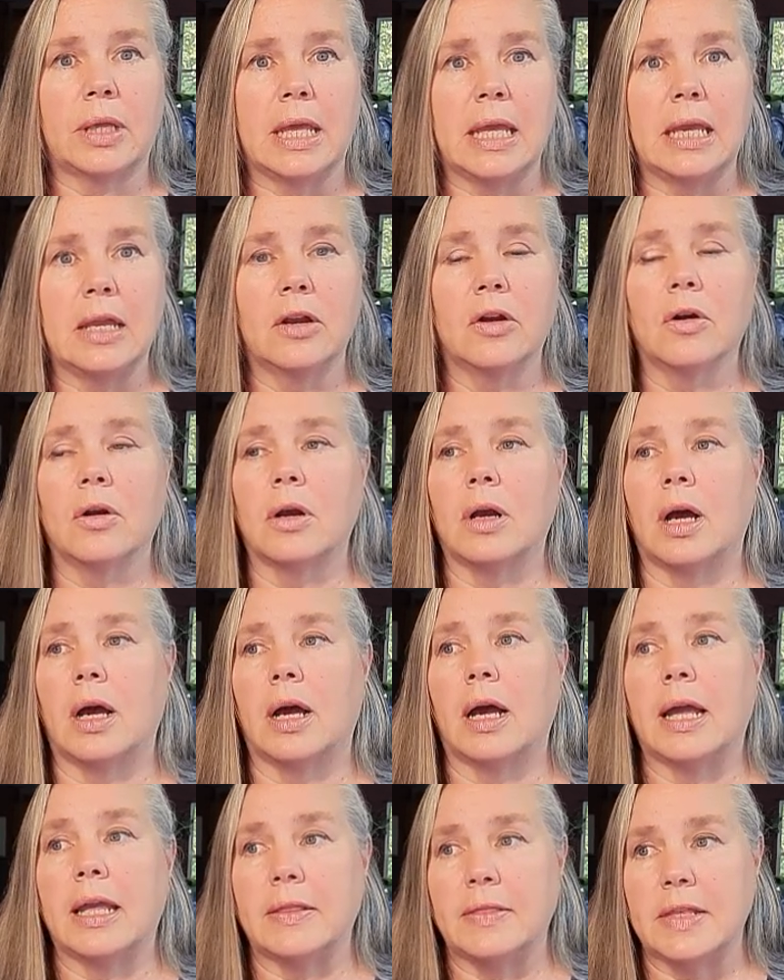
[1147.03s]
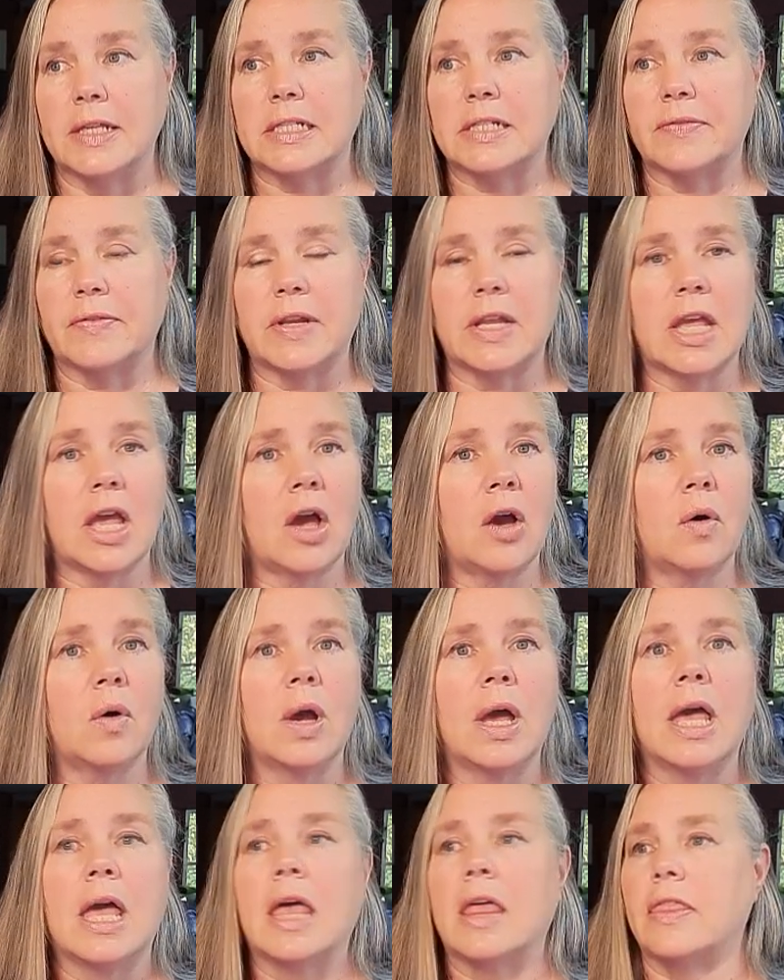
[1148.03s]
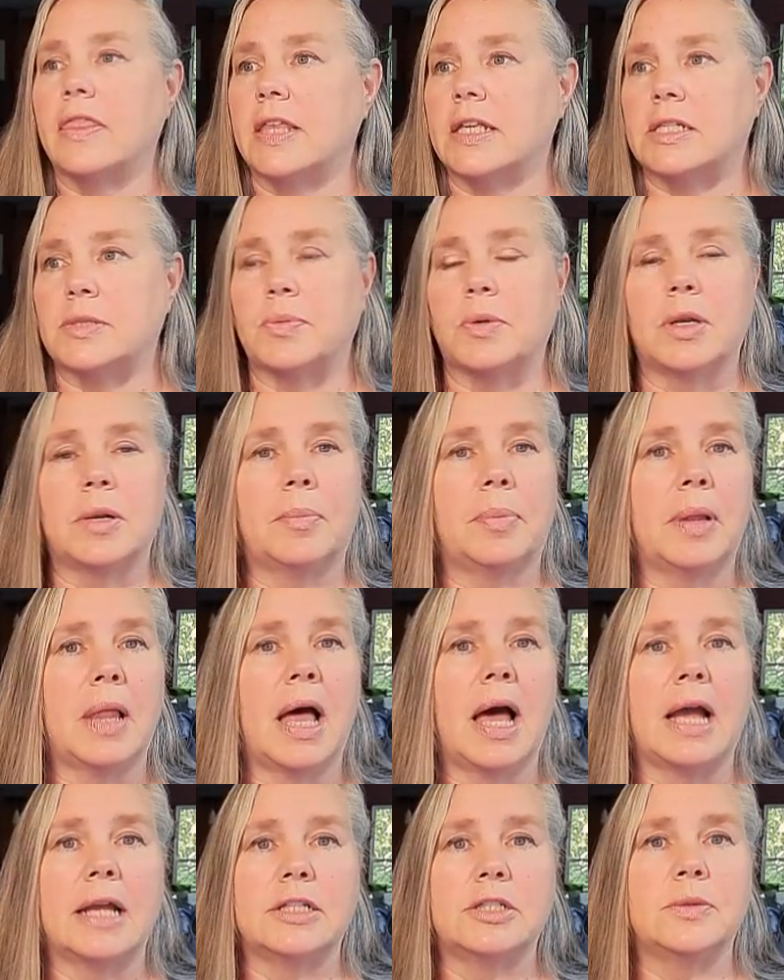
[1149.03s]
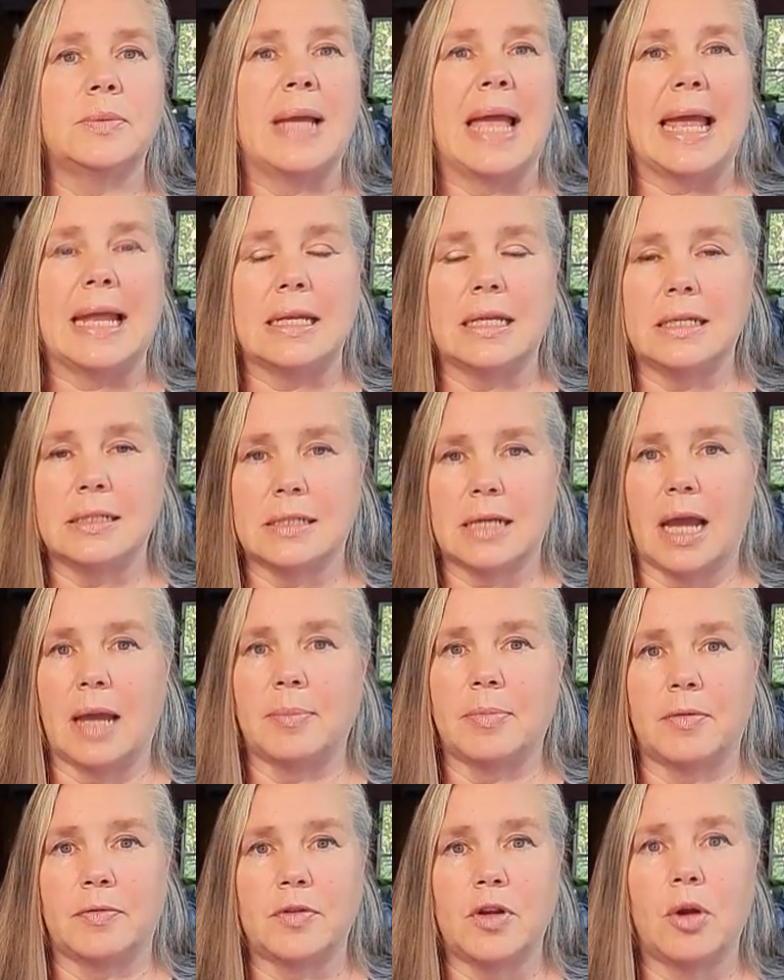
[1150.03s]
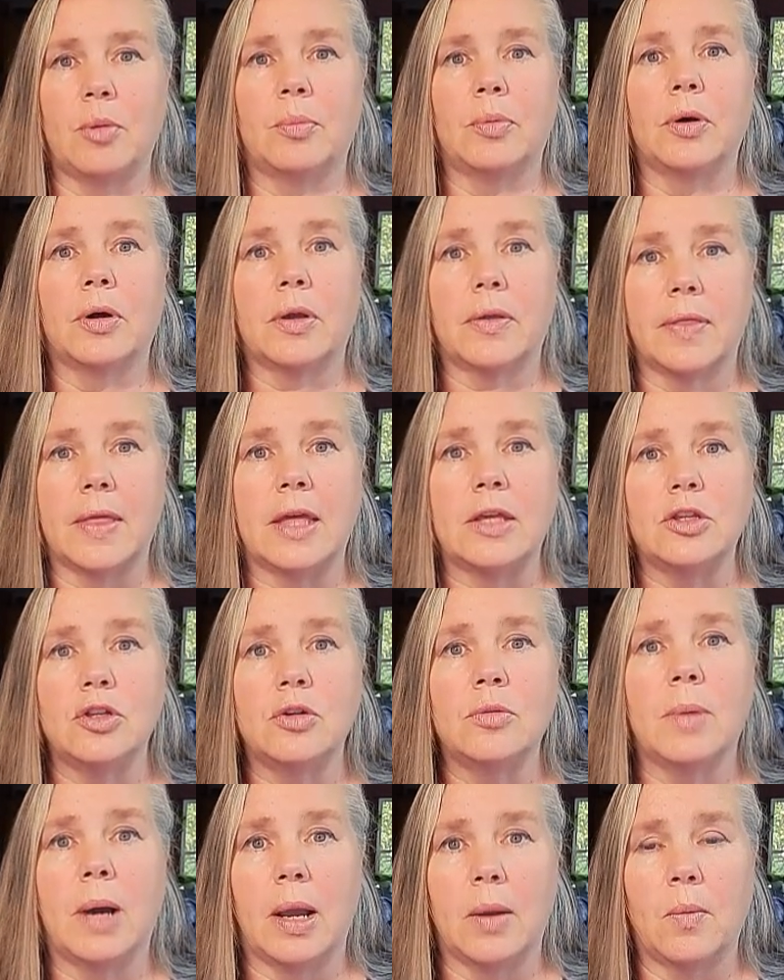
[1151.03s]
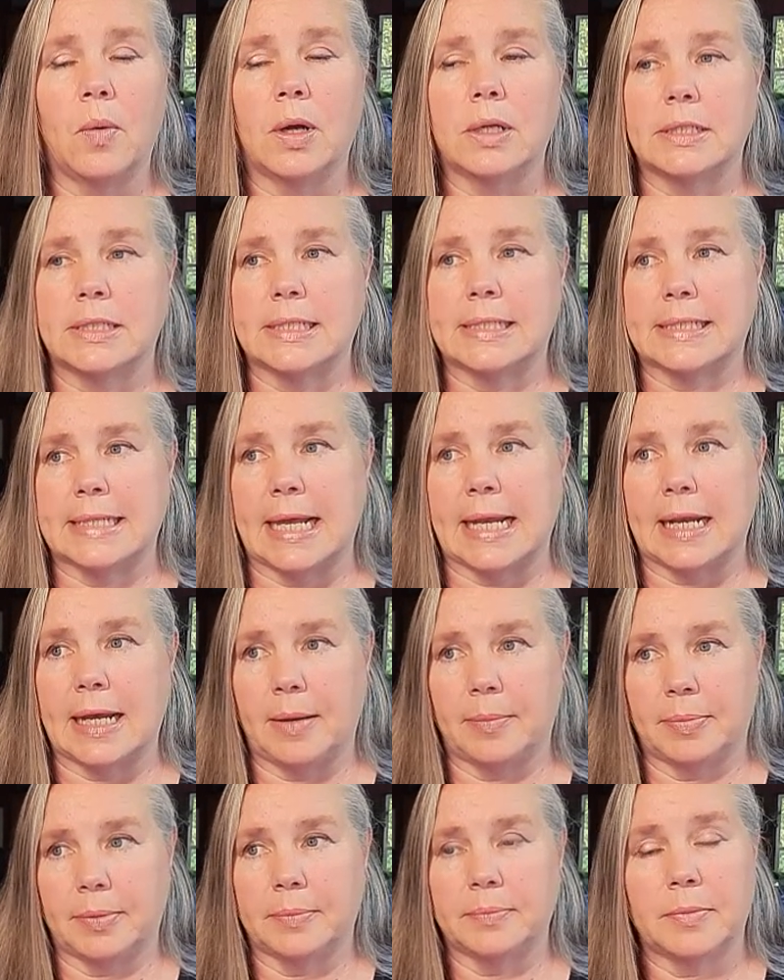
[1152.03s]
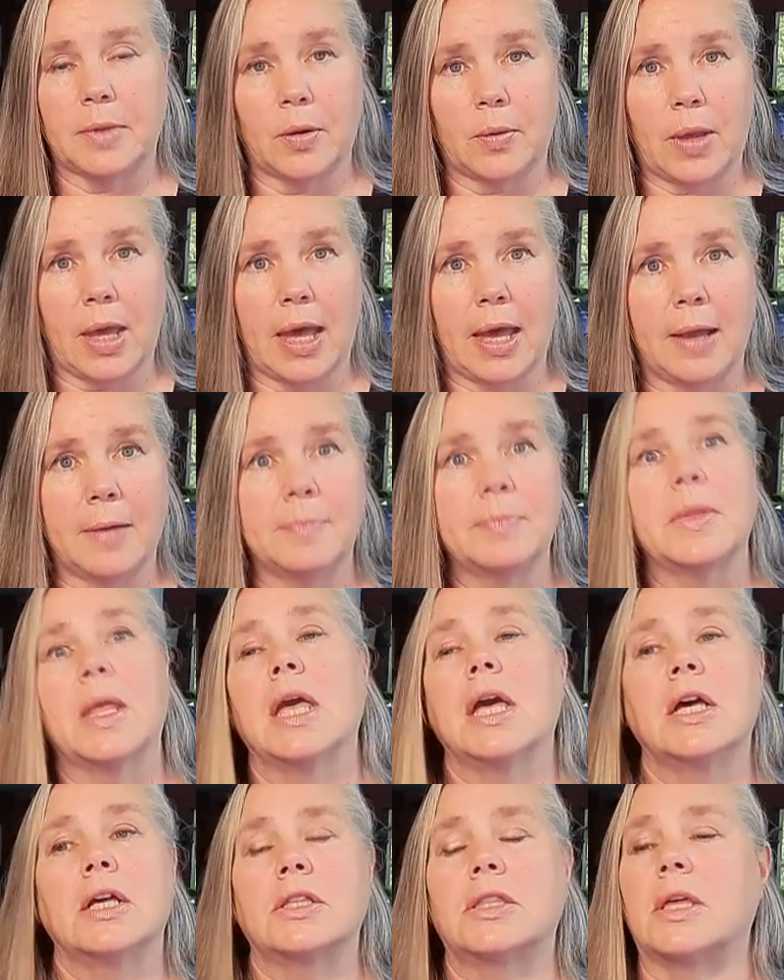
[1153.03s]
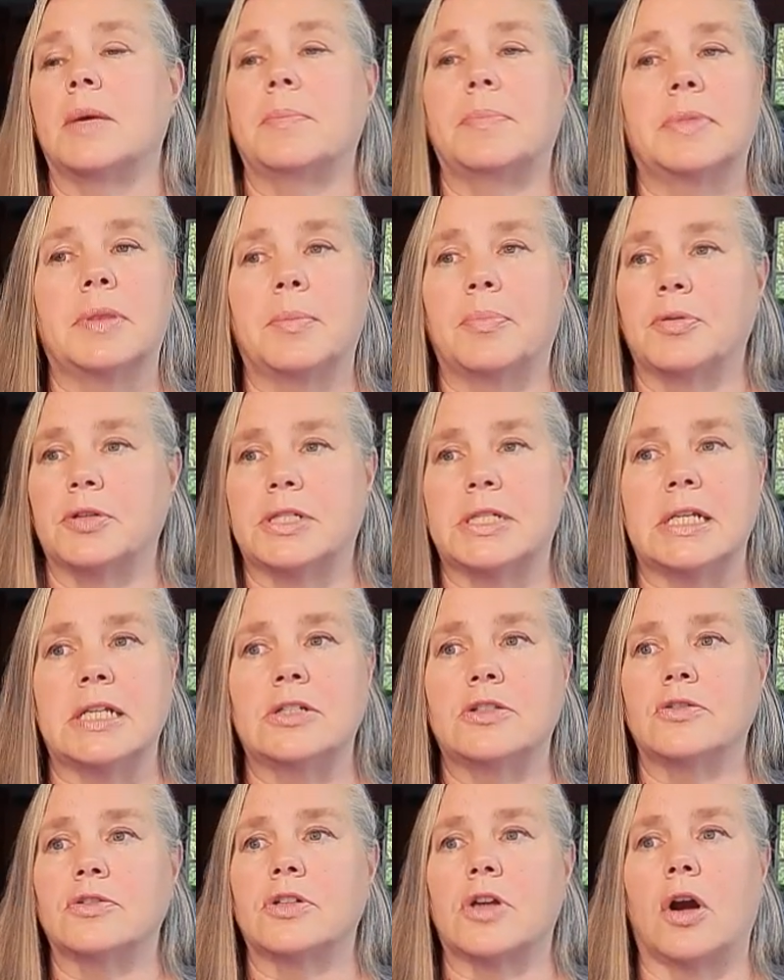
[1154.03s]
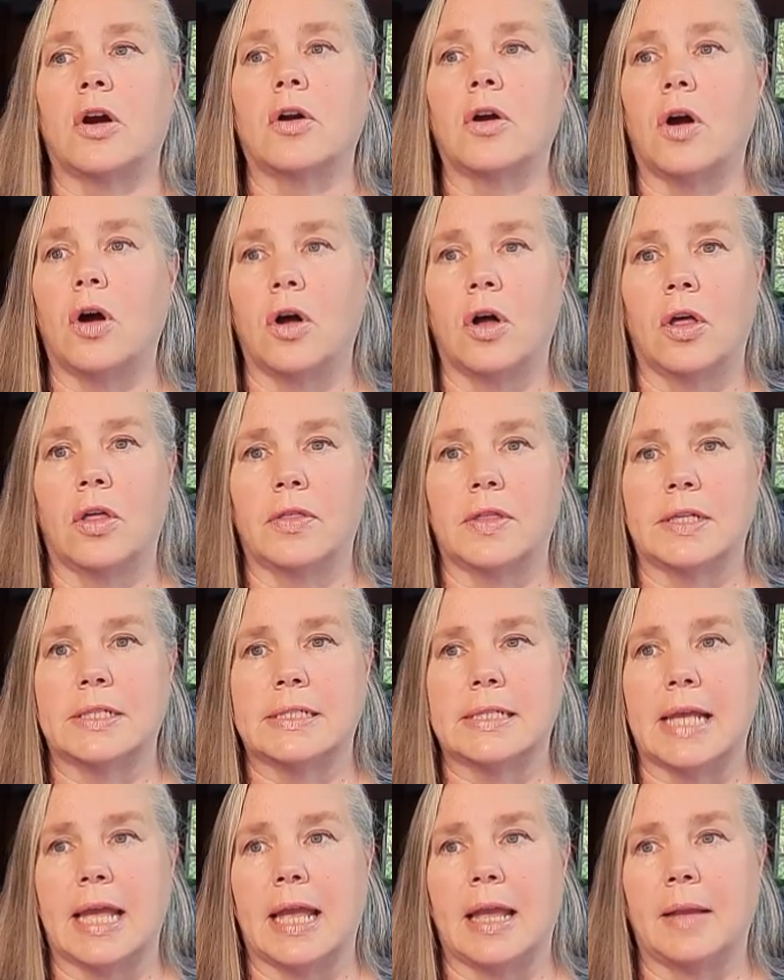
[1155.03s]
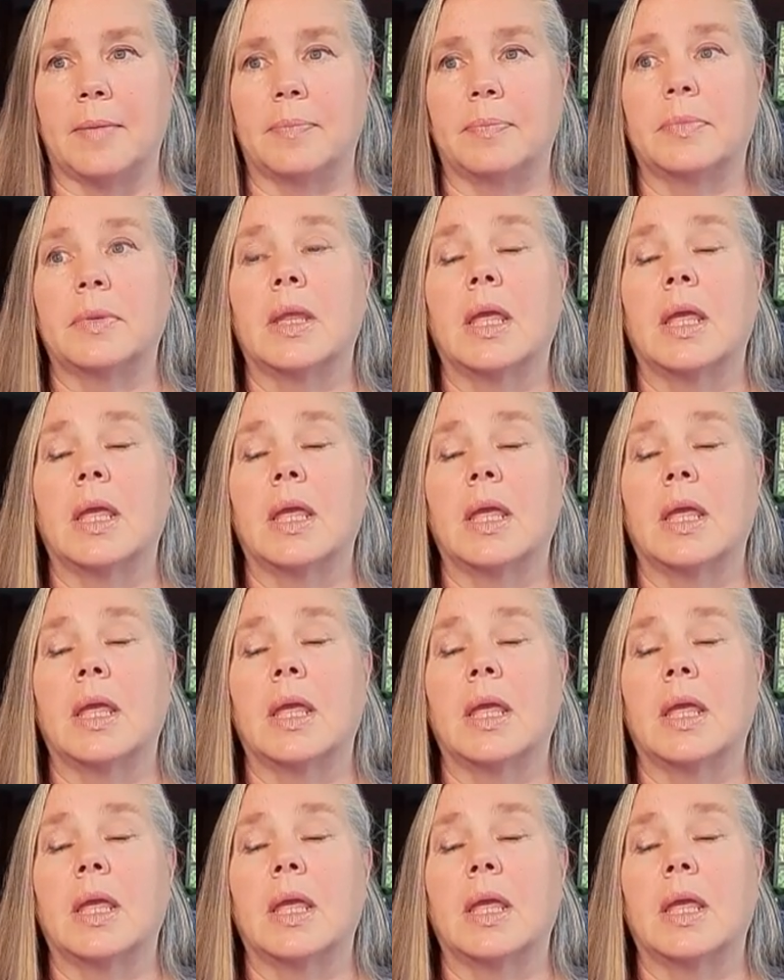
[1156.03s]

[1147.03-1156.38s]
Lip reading: here in this video, this would apply to any type of notebook that you might want to set up. Okay? The procedures are all the same.